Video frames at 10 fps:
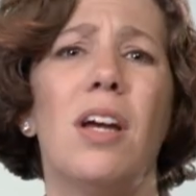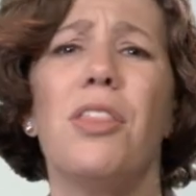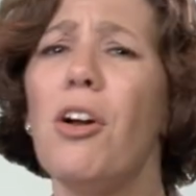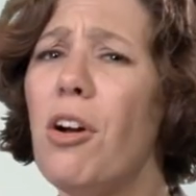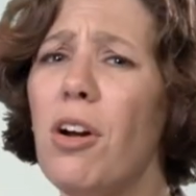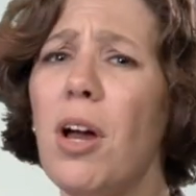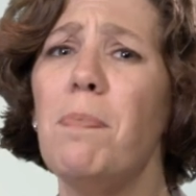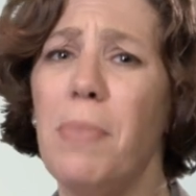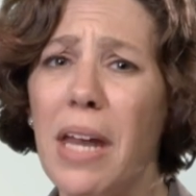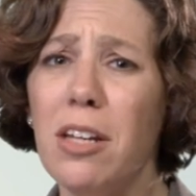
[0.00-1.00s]
There are
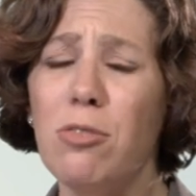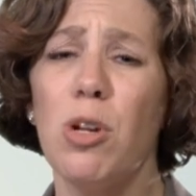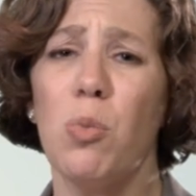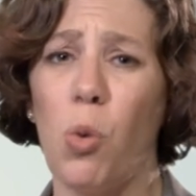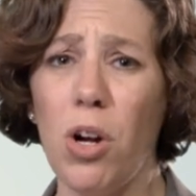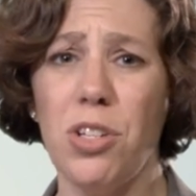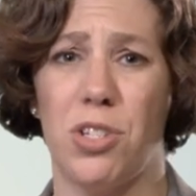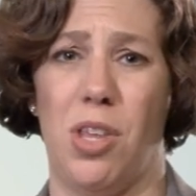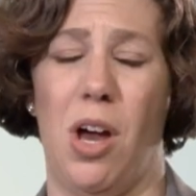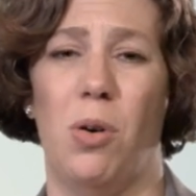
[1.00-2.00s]
embedded rewards,
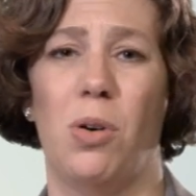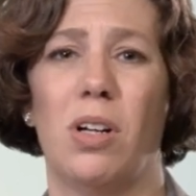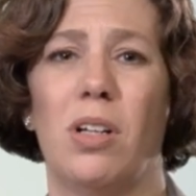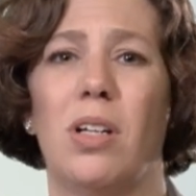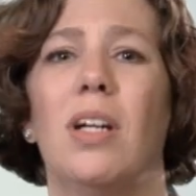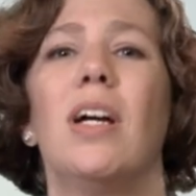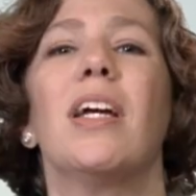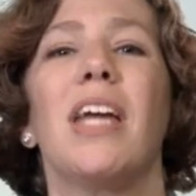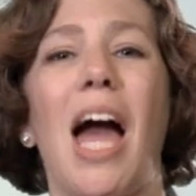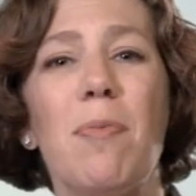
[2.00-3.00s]
though.
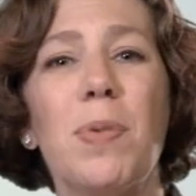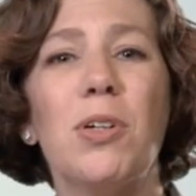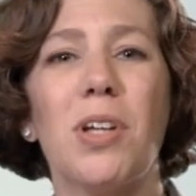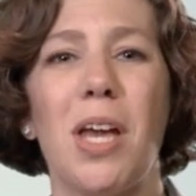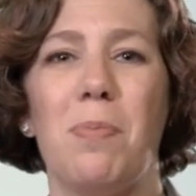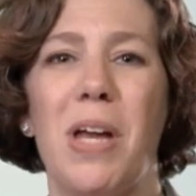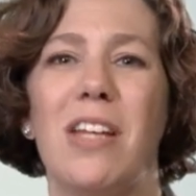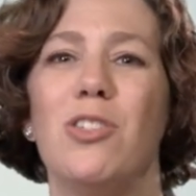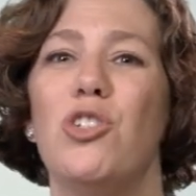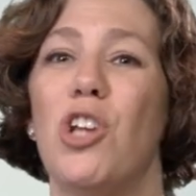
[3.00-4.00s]
Capital
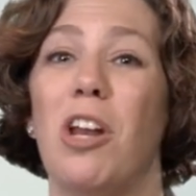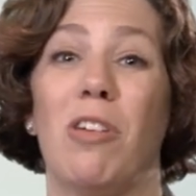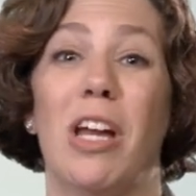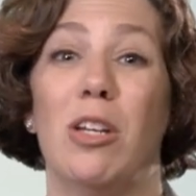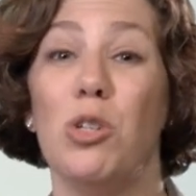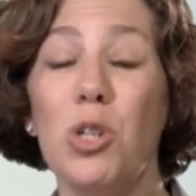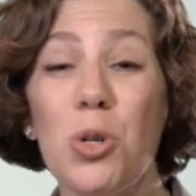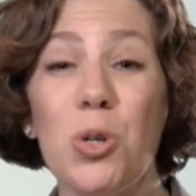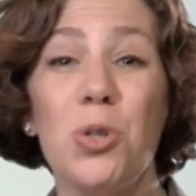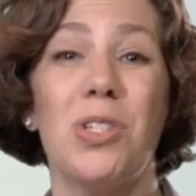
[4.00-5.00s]
campaigns generate
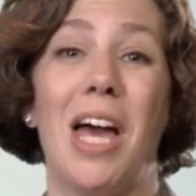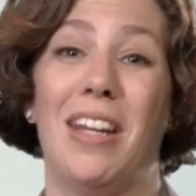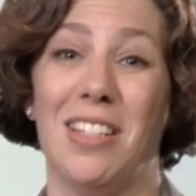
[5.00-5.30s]
news and